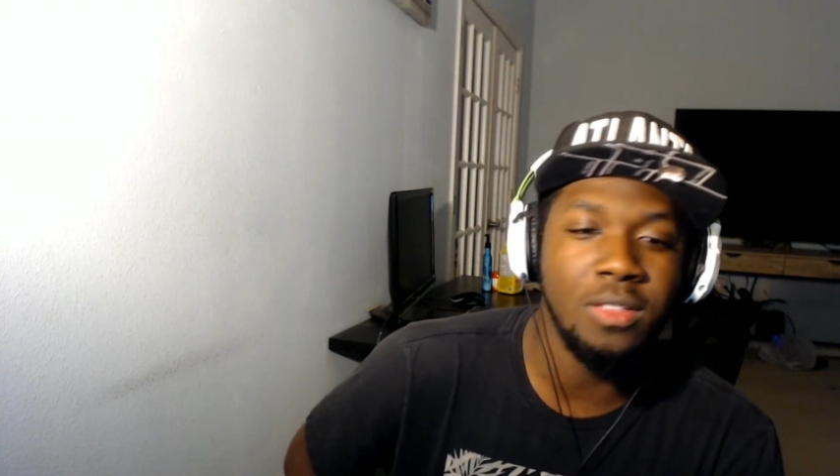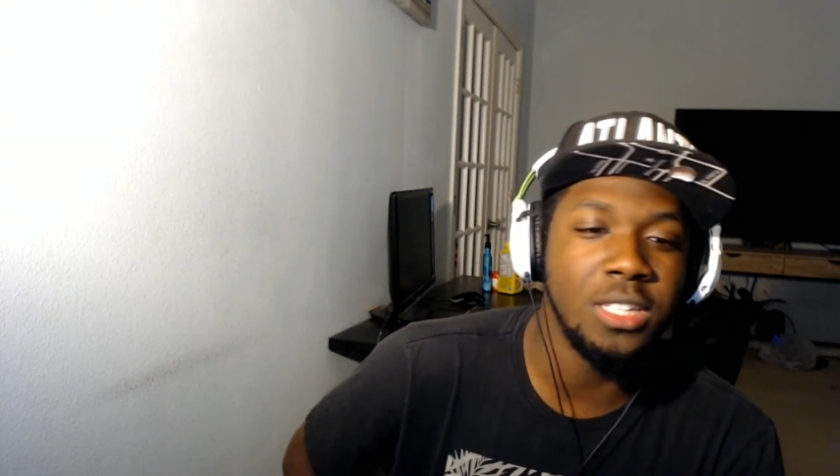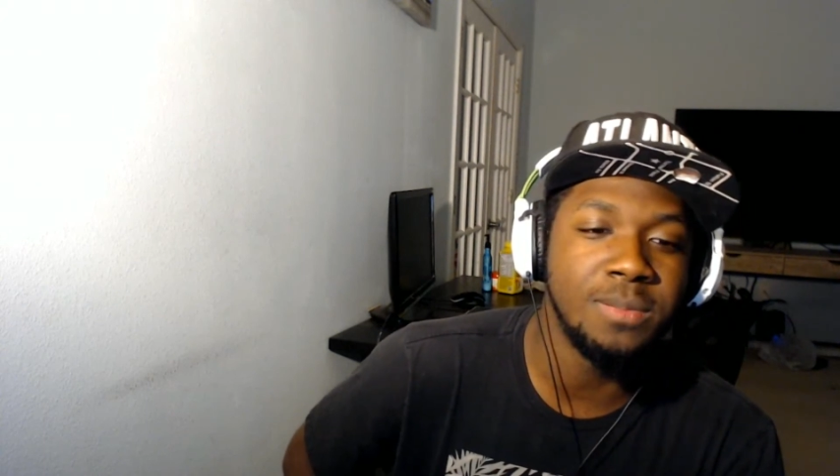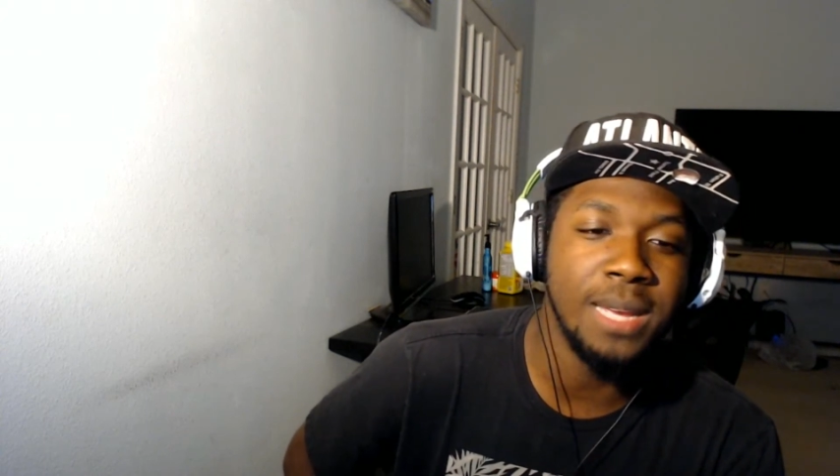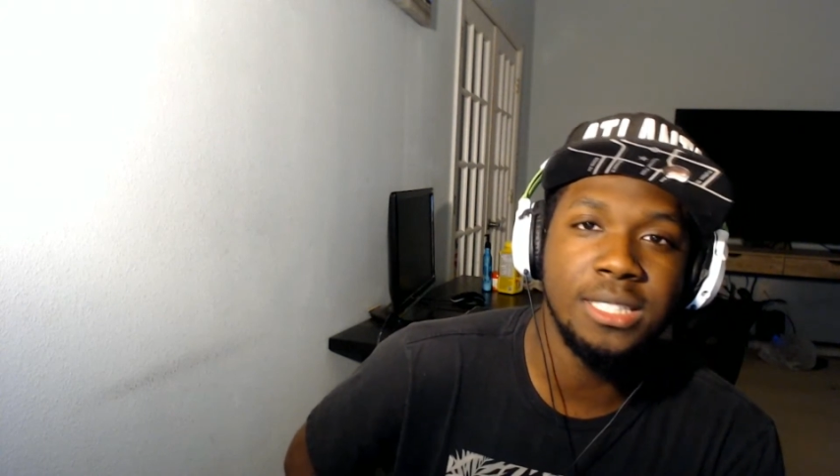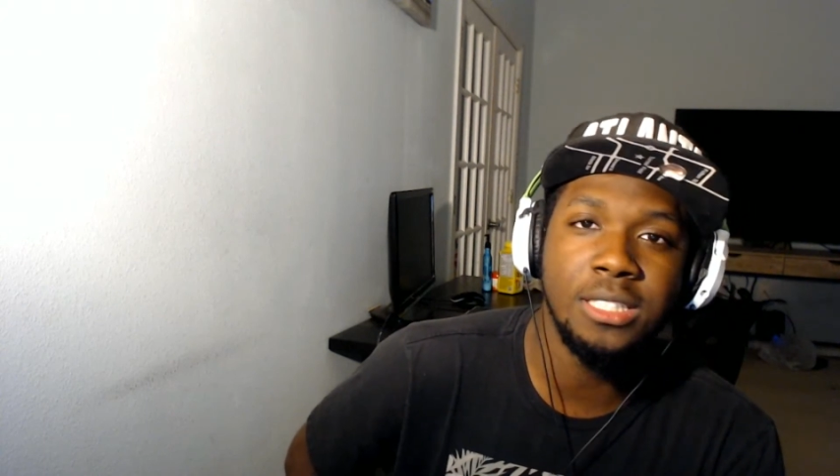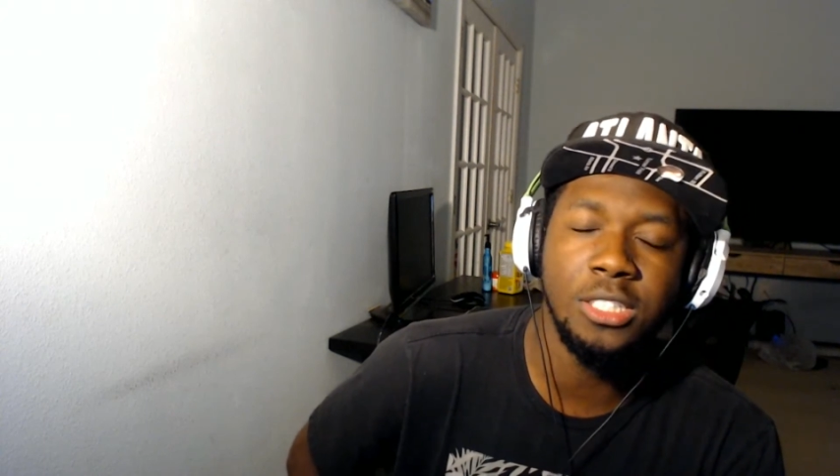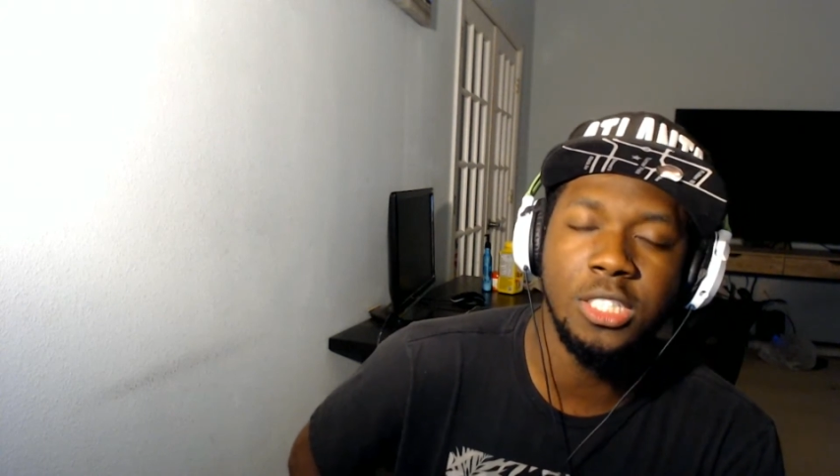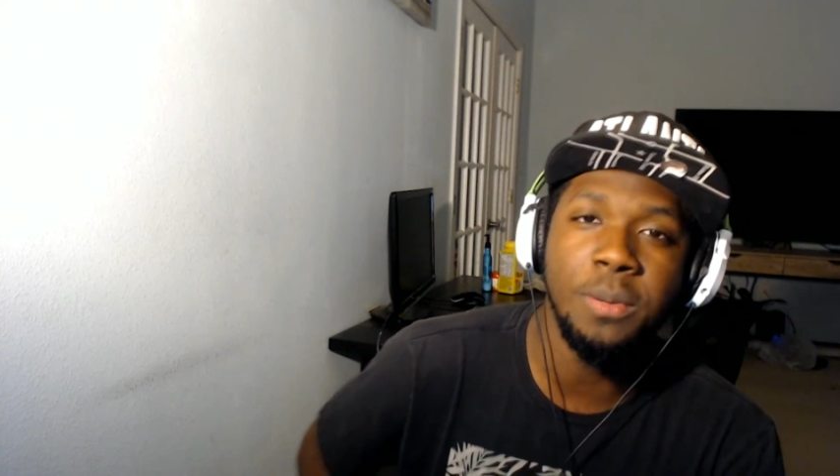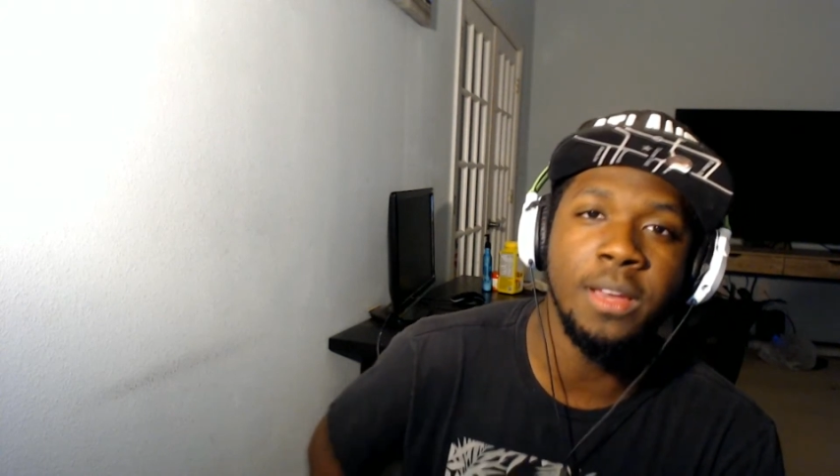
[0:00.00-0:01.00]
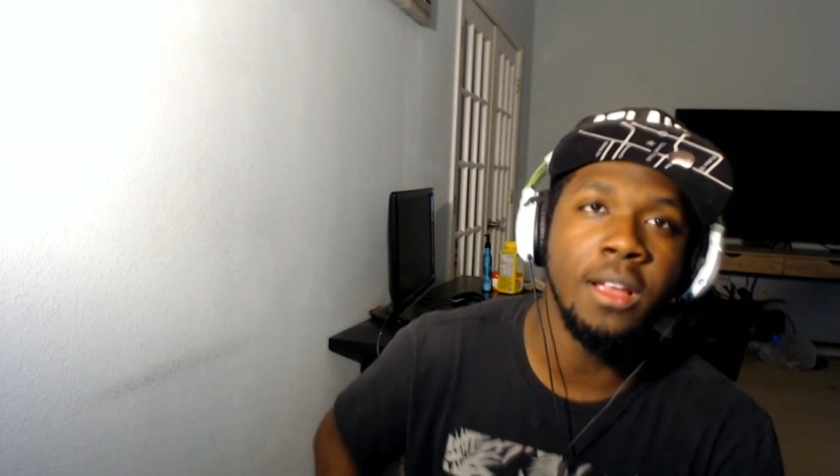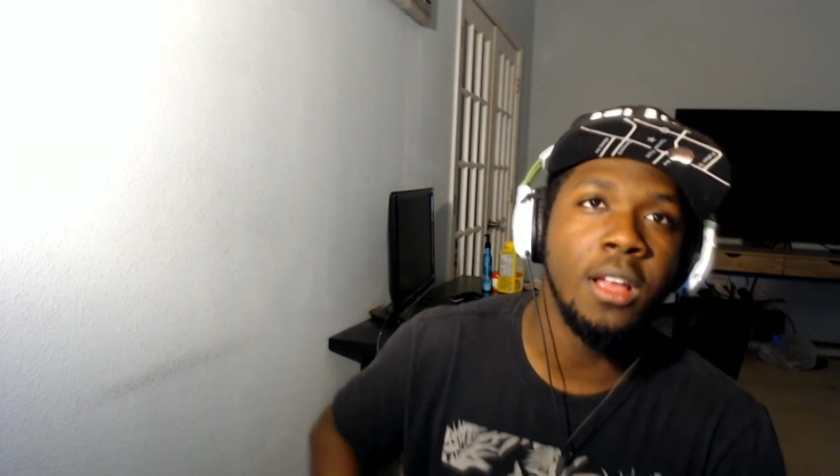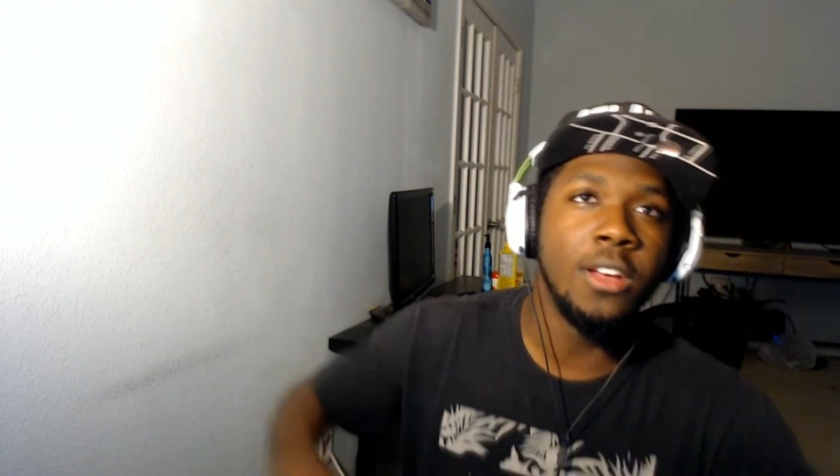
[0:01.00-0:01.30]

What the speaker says: these messages to be